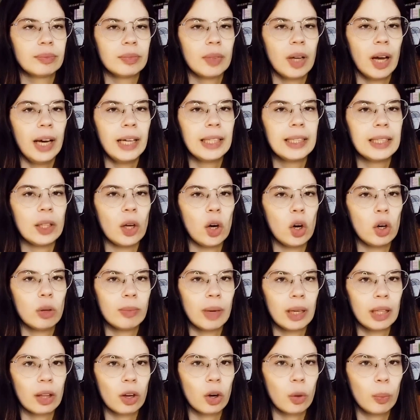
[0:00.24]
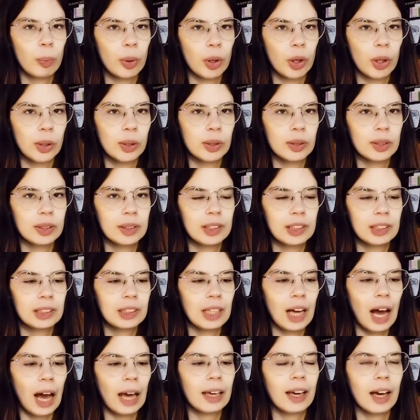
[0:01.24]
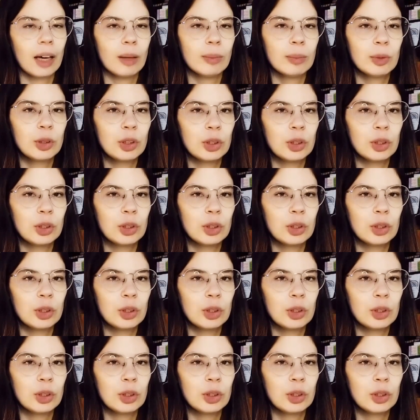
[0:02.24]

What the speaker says: Hello, my little pearls. I come